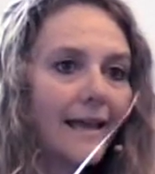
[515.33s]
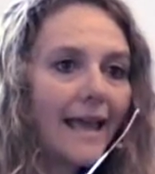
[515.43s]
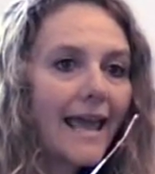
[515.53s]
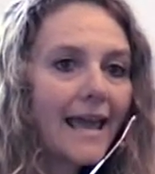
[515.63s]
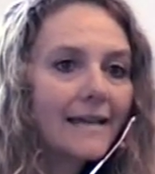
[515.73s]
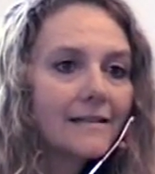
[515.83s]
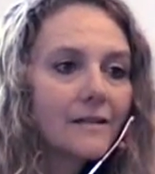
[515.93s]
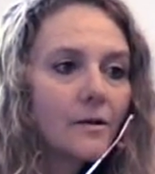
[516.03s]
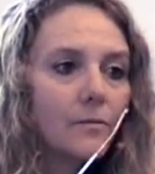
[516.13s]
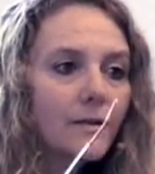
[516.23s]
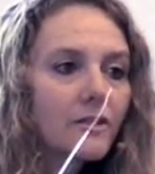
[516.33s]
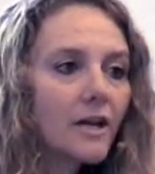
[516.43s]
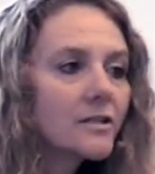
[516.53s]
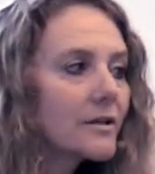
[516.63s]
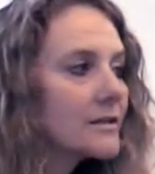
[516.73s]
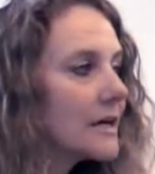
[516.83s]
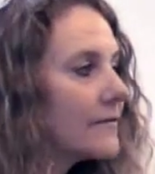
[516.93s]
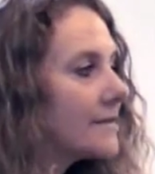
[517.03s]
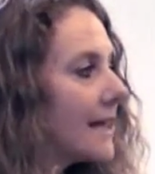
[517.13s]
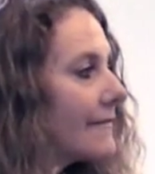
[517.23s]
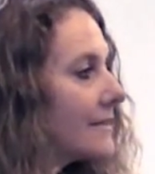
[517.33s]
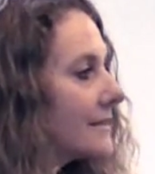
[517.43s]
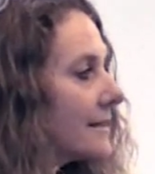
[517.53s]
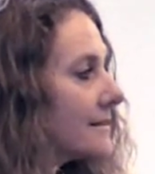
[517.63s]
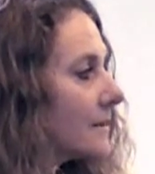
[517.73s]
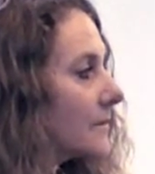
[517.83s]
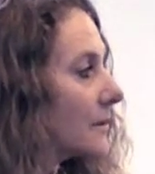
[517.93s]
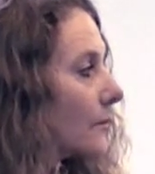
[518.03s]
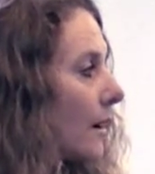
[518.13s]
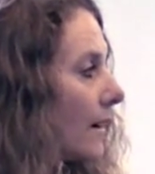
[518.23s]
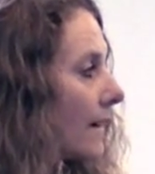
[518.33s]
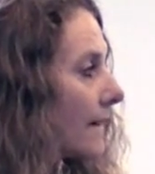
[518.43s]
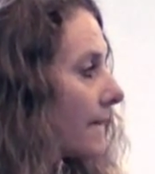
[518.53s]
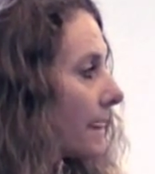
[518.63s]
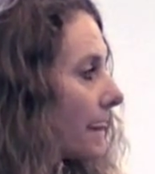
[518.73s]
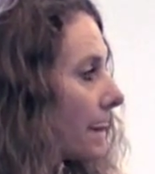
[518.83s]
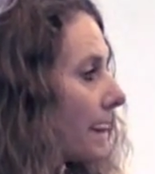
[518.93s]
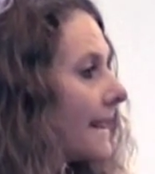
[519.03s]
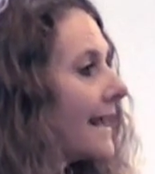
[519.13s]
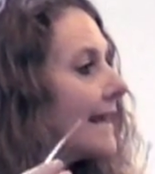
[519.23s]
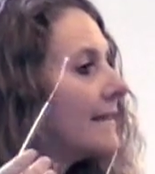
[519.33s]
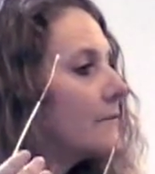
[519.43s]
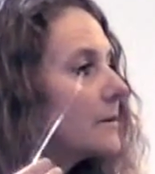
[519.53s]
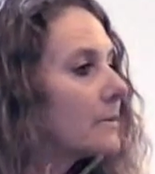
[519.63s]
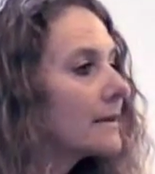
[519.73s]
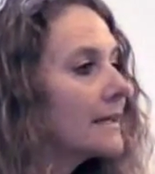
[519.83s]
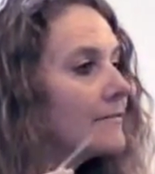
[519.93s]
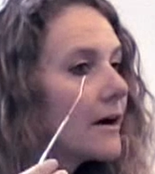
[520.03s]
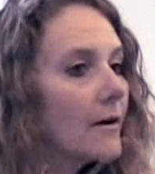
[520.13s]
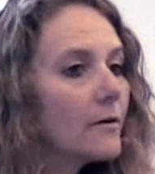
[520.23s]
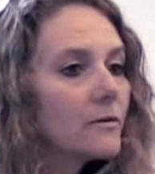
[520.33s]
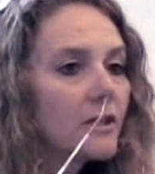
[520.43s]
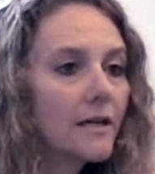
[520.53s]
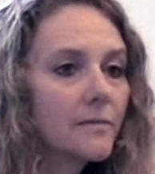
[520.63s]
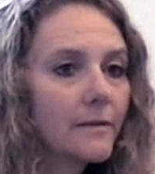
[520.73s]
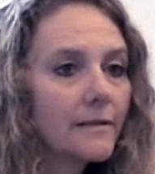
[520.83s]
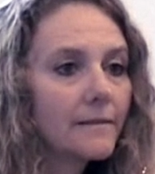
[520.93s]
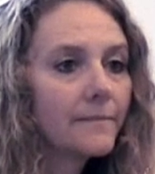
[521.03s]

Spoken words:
And we judged ourselves as having done something wrong, and then we believed our own judgment.